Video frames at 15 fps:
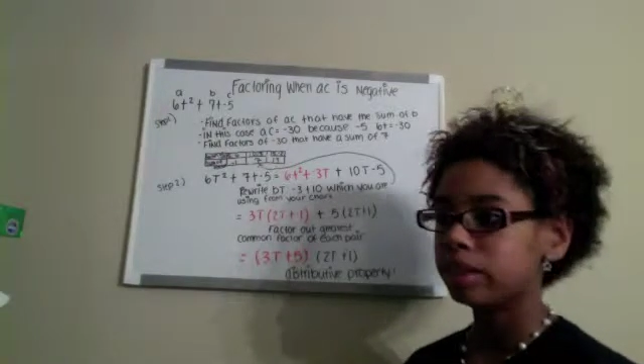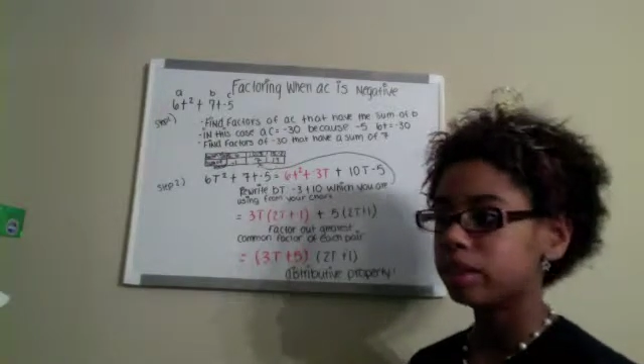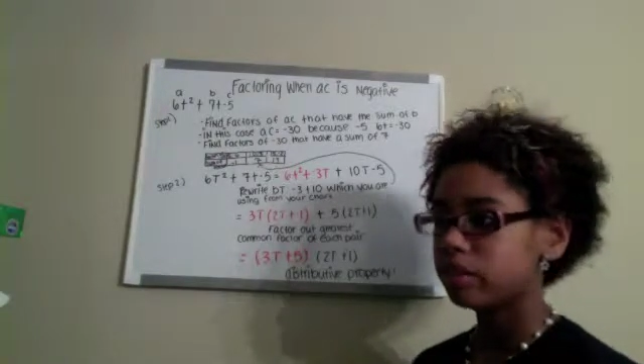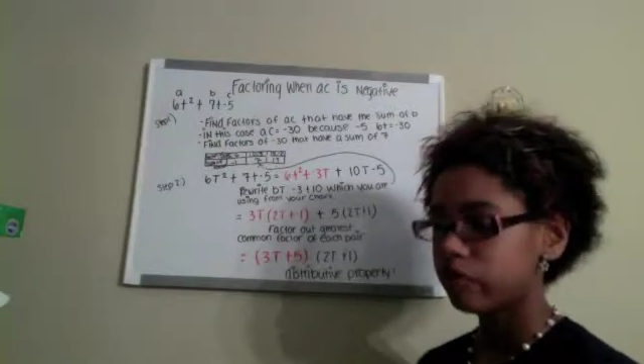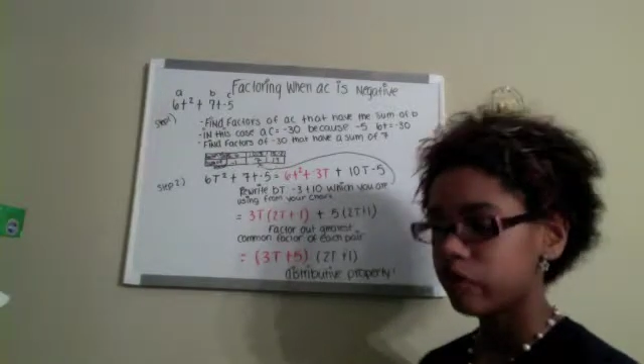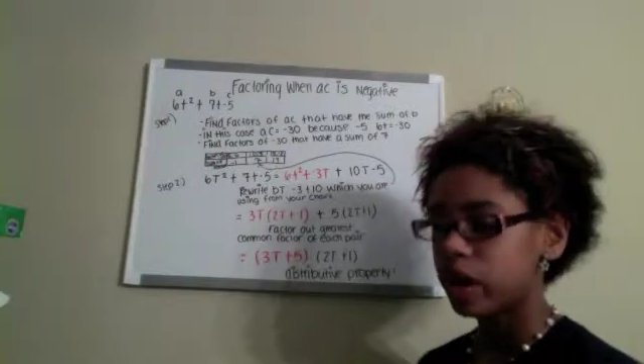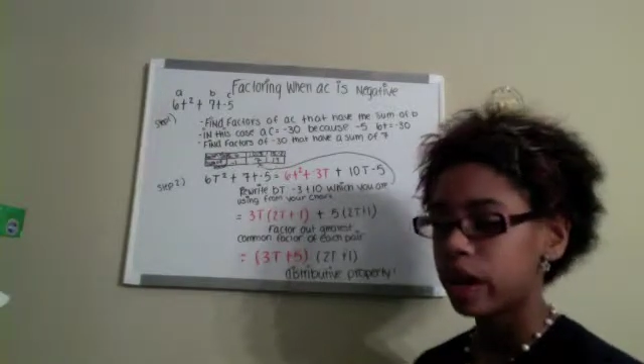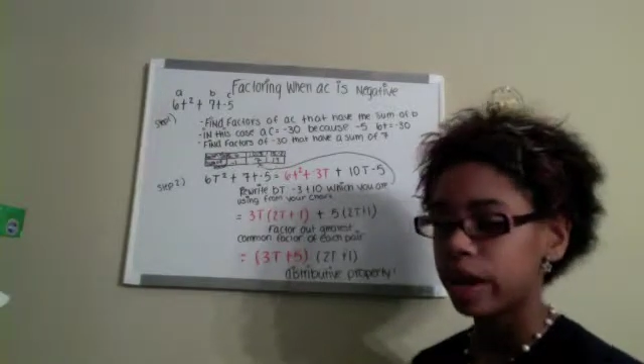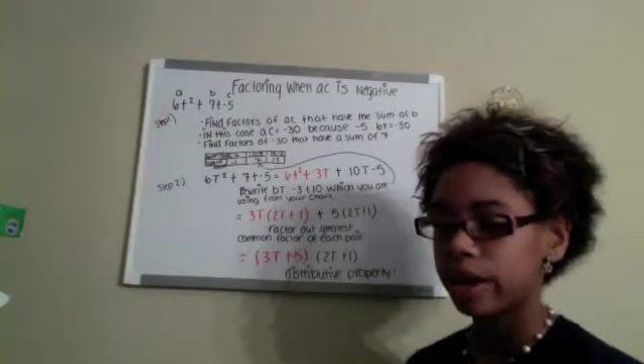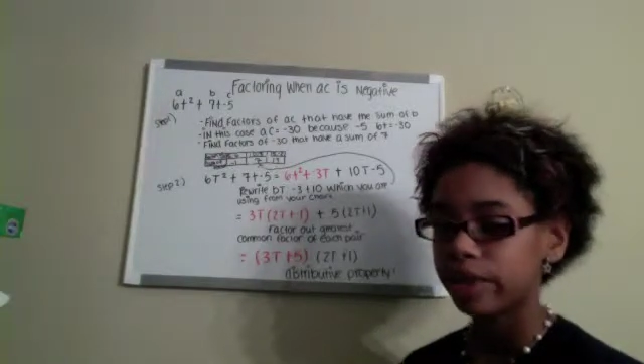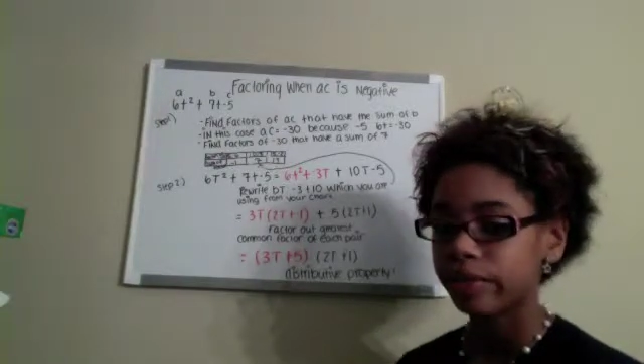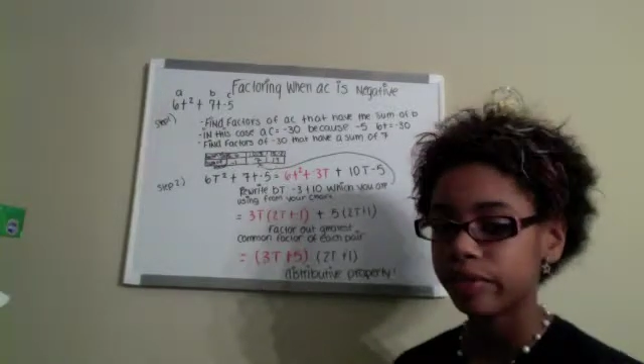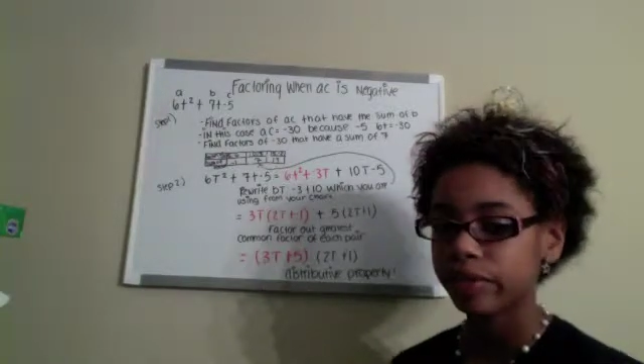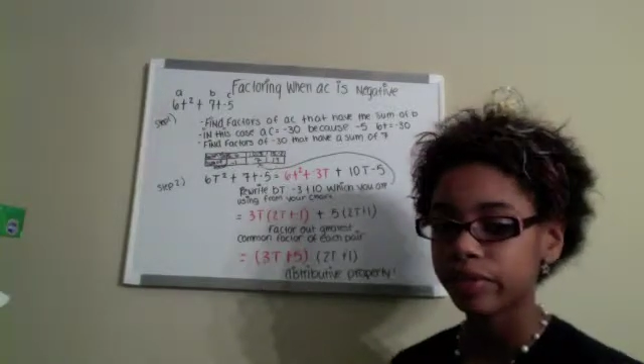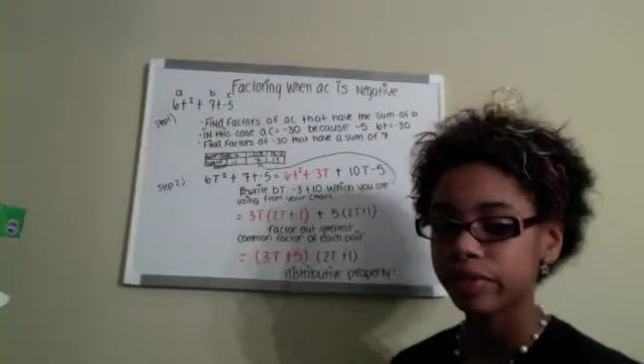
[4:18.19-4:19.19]

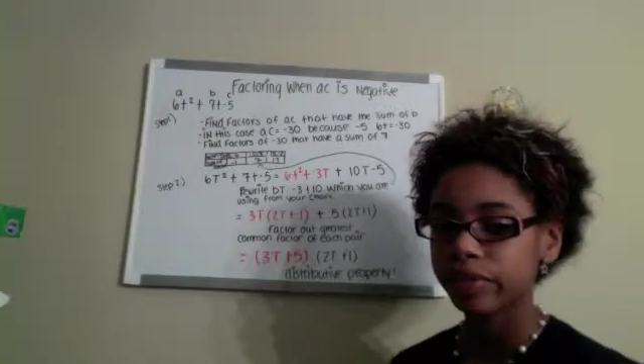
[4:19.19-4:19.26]
5.